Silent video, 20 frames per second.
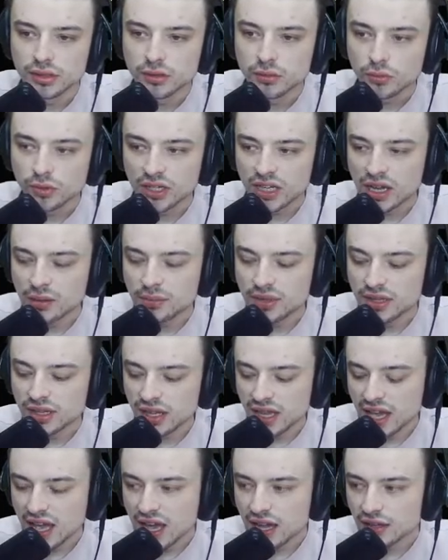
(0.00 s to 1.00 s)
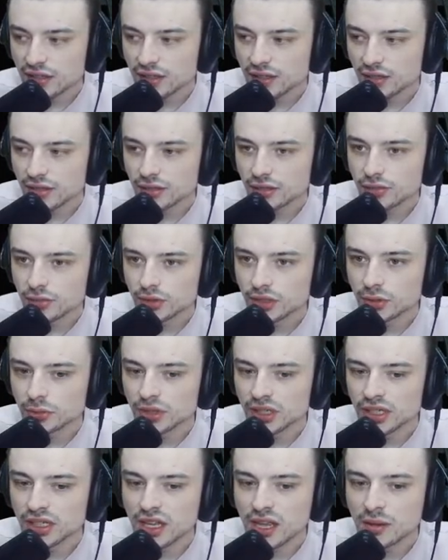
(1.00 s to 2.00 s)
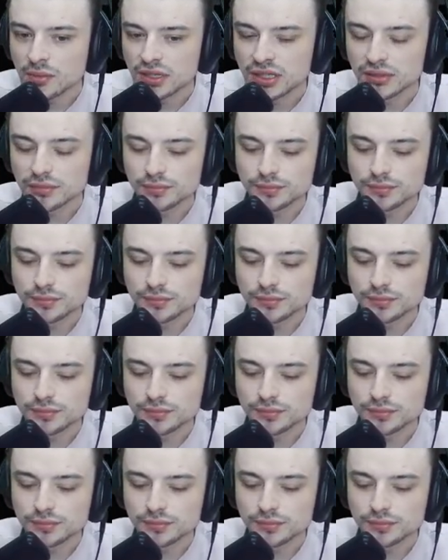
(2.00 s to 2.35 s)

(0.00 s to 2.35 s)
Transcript: We're naming the cat here. What do you want to name it?